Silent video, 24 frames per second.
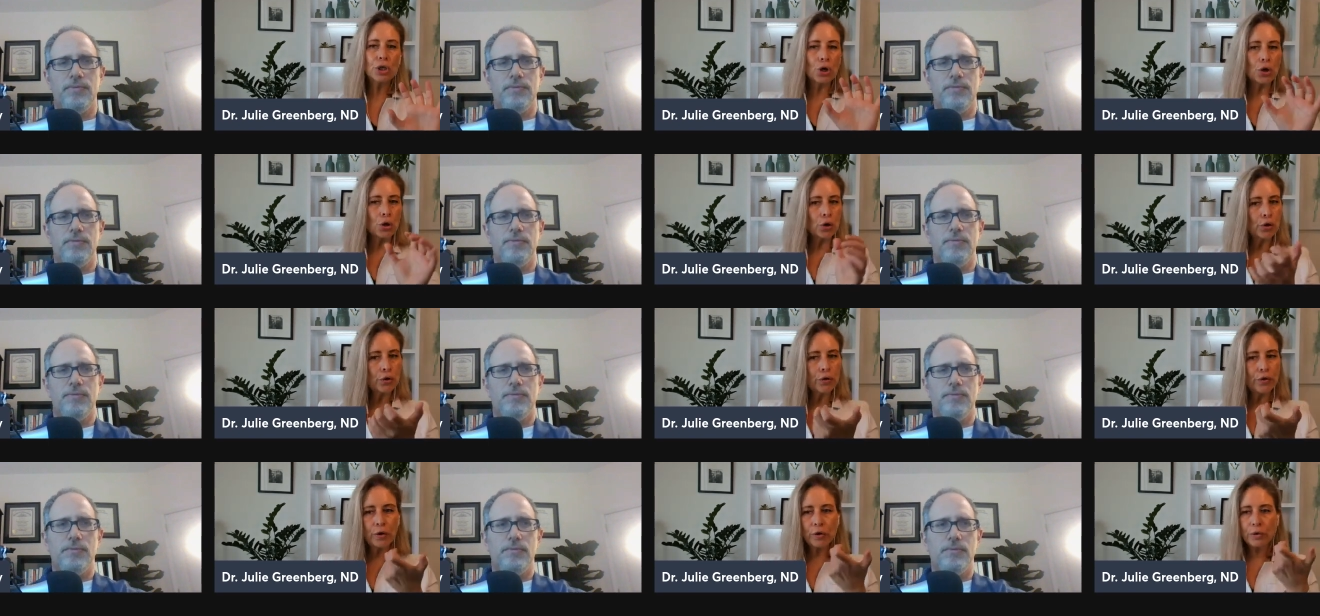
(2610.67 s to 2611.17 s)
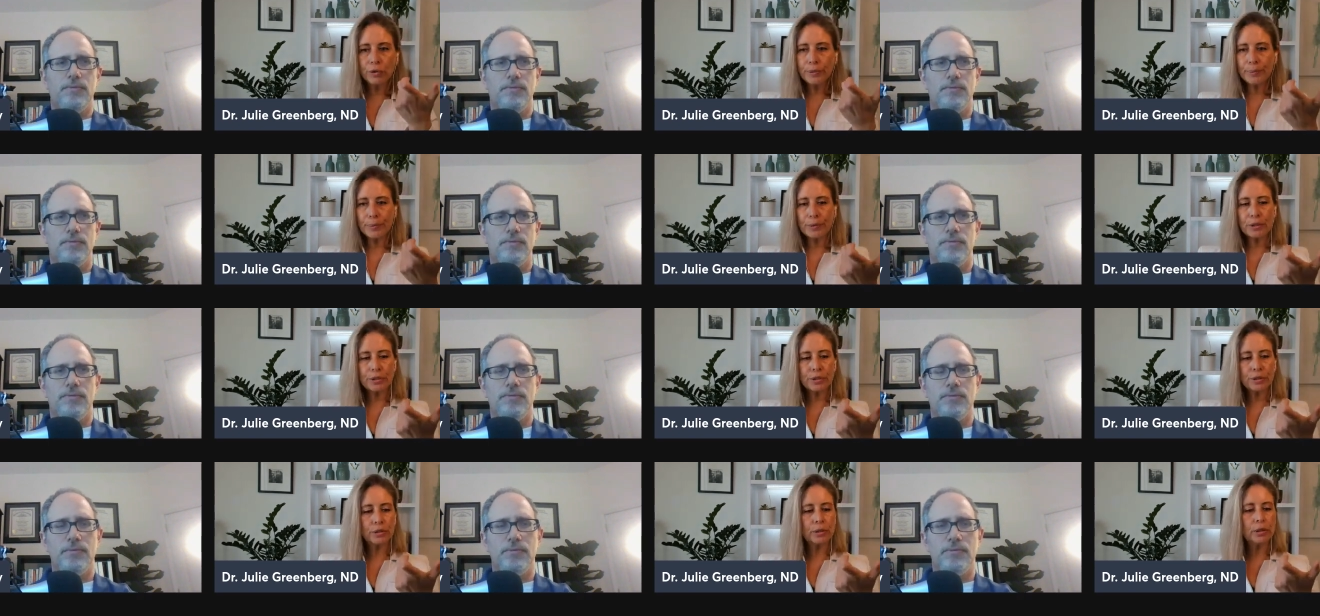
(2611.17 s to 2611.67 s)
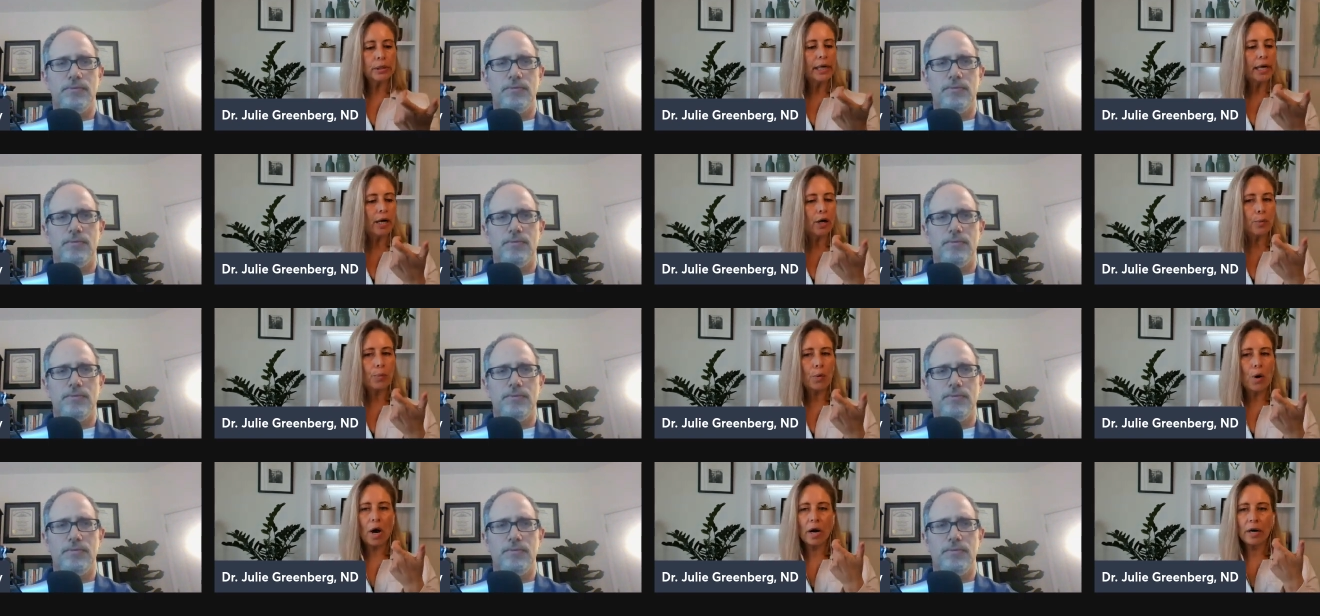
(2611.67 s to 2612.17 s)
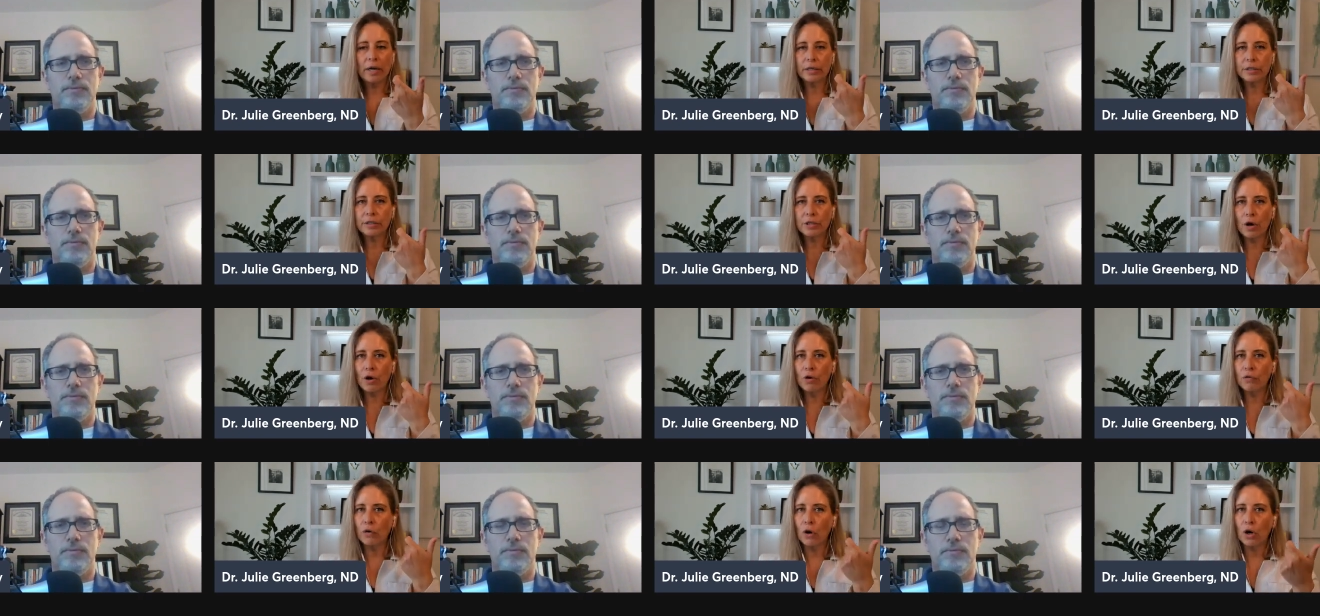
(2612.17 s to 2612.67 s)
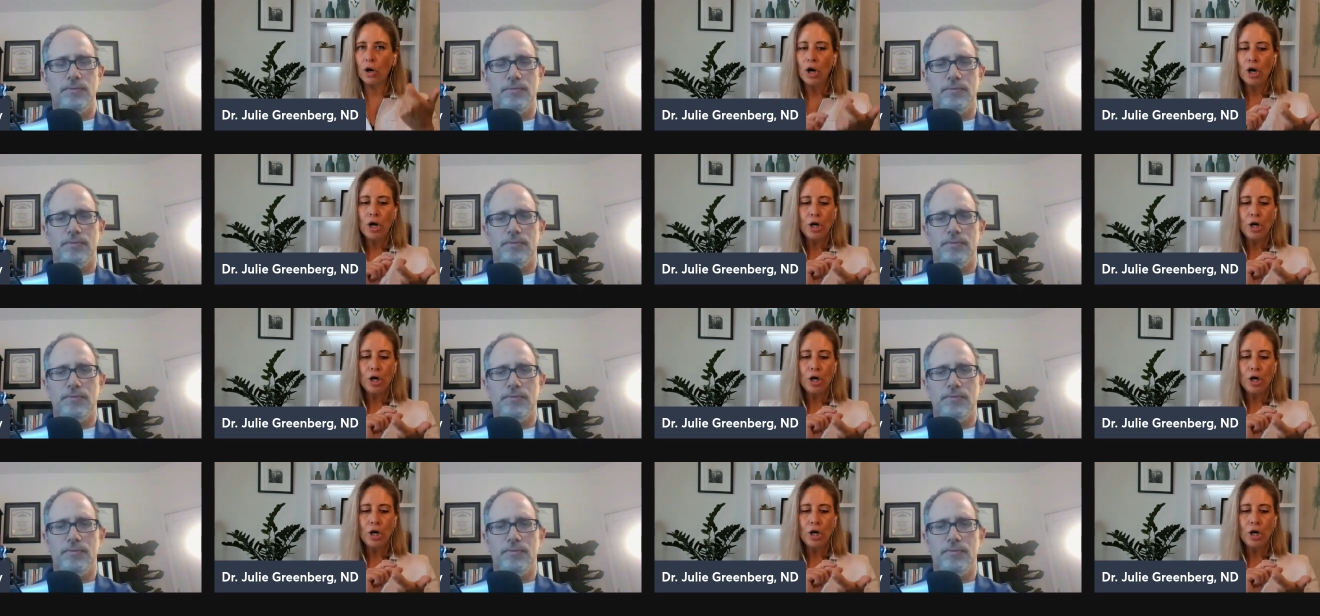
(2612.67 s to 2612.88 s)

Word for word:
Speaker 1: turn those personal care products over.